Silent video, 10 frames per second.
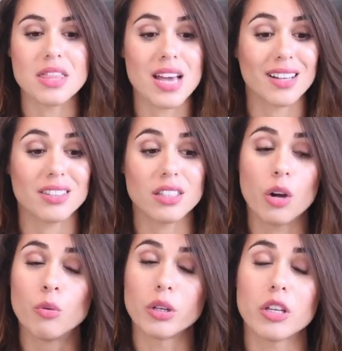and that's
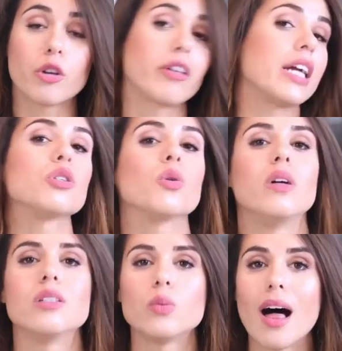a really great
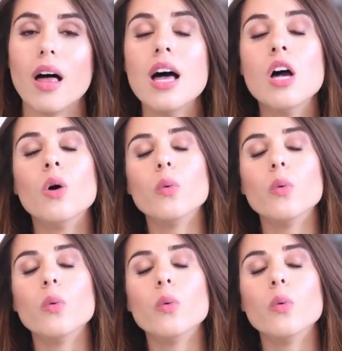tool as well.